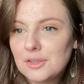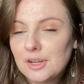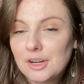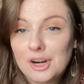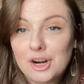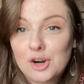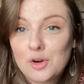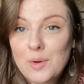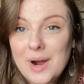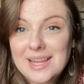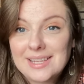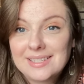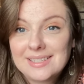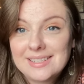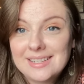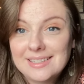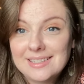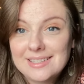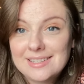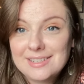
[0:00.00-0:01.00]
there are
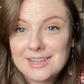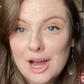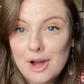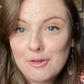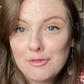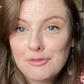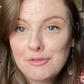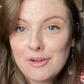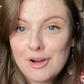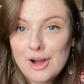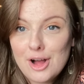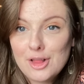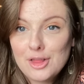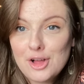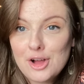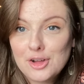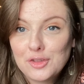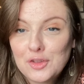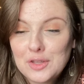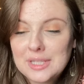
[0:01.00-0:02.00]
quests and stuff
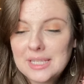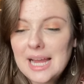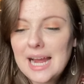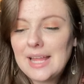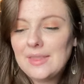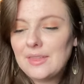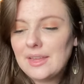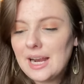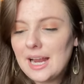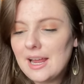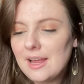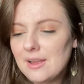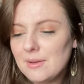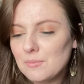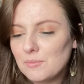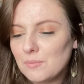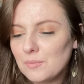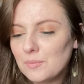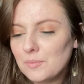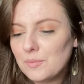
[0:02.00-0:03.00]
along the side that
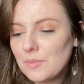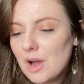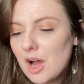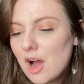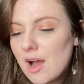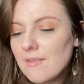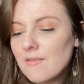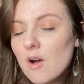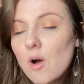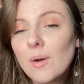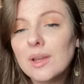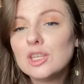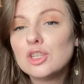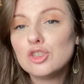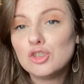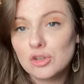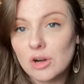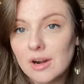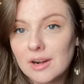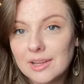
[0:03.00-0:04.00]
I'm I've always
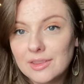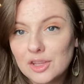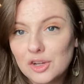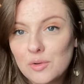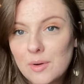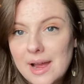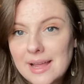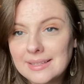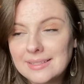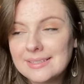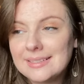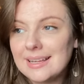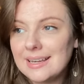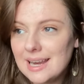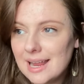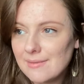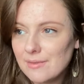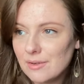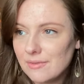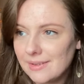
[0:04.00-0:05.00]
started the quests and
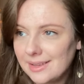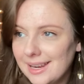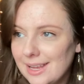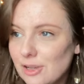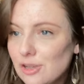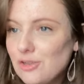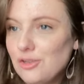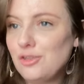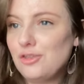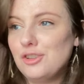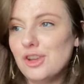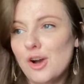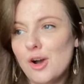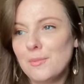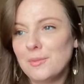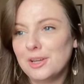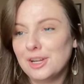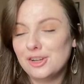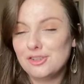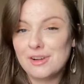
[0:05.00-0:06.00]
never finished, so
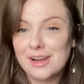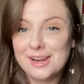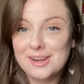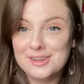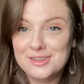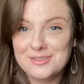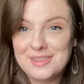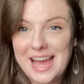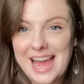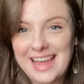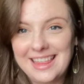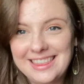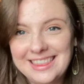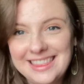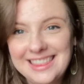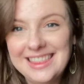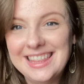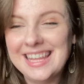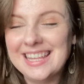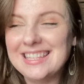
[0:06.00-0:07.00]
I'm going to try to do that
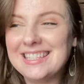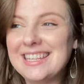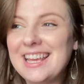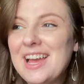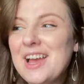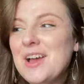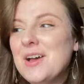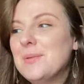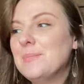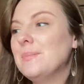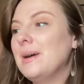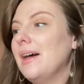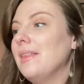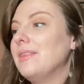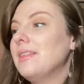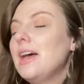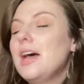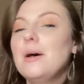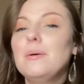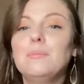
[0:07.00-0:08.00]
this
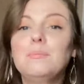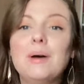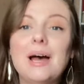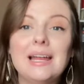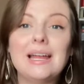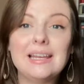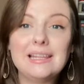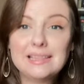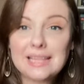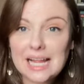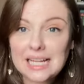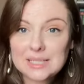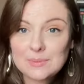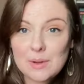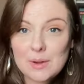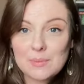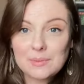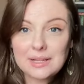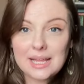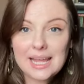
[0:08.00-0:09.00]
month. But that's
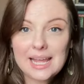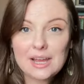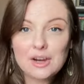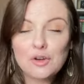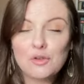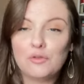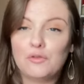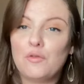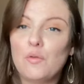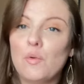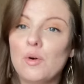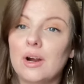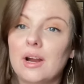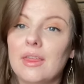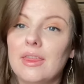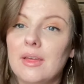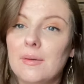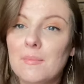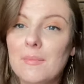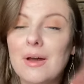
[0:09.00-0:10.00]
my plan for
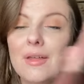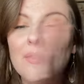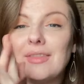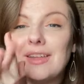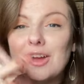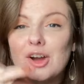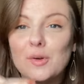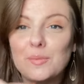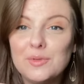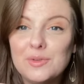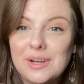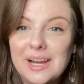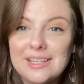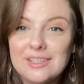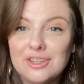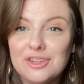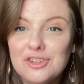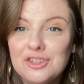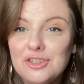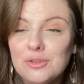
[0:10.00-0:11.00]
the month. I hope you guys
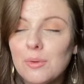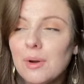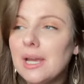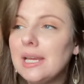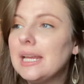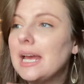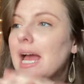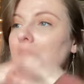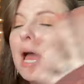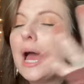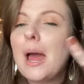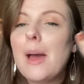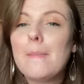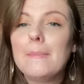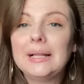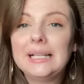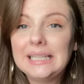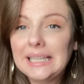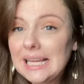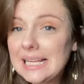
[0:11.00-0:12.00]
enjoyed.
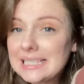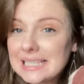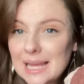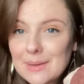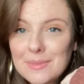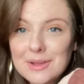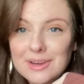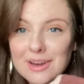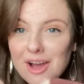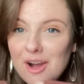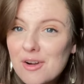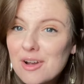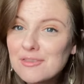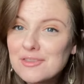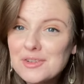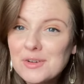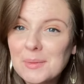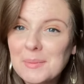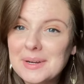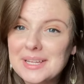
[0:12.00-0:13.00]
Please let me know if
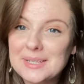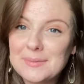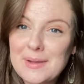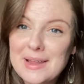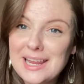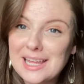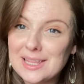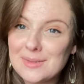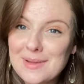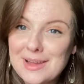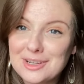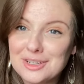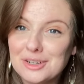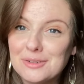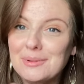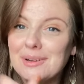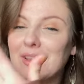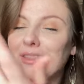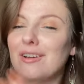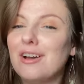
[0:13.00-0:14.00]
you are participating in the Magical
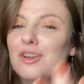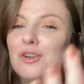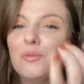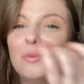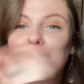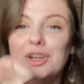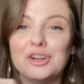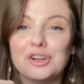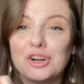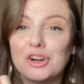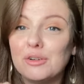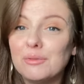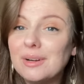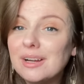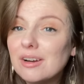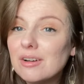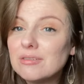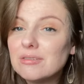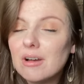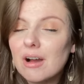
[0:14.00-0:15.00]
Readathon, what your
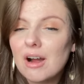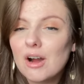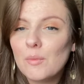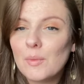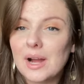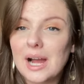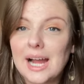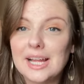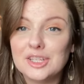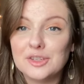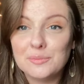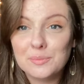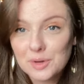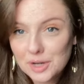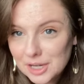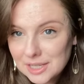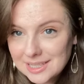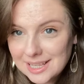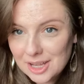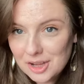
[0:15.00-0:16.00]
careers are, what kinds of
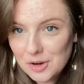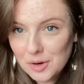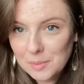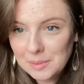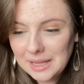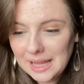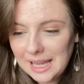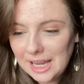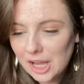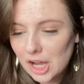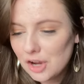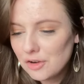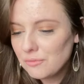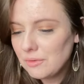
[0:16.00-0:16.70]
books that you are planning on